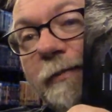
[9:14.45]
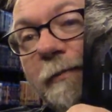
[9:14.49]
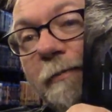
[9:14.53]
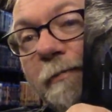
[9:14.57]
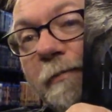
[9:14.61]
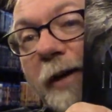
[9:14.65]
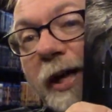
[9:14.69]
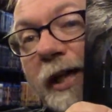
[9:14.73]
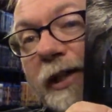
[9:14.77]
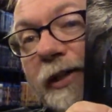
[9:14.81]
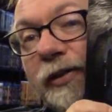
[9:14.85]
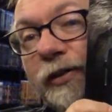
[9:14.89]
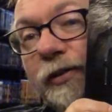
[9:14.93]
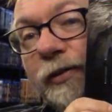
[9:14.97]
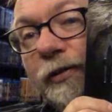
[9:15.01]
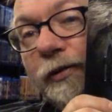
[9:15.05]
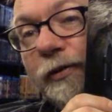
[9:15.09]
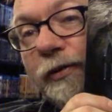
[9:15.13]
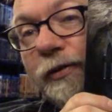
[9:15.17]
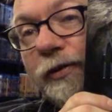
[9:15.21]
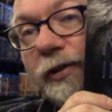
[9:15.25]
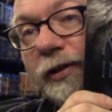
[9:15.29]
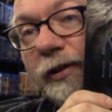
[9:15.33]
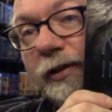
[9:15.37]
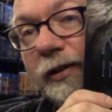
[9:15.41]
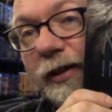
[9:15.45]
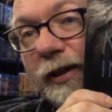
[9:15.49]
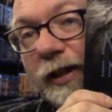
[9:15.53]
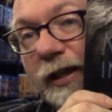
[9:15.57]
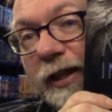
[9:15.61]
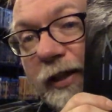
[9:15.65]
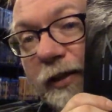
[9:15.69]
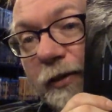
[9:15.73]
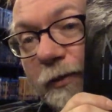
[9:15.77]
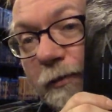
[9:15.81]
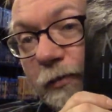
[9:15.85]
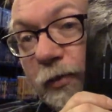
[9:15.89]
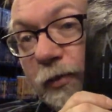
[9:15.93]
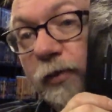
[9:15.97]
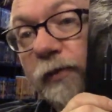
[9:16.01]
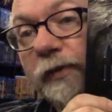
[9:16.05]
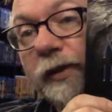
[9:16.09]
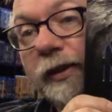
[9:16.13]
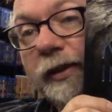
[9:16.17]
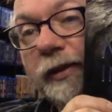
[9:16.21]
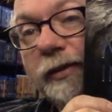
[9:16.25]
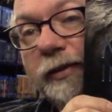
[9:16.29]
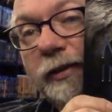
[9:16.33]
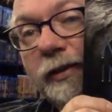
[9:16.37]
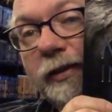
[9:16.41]
Monsters in the
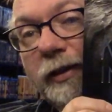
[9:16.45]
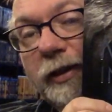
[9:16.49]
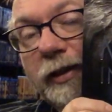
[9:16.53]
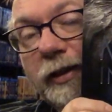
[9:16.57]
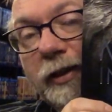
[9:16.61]
Movies.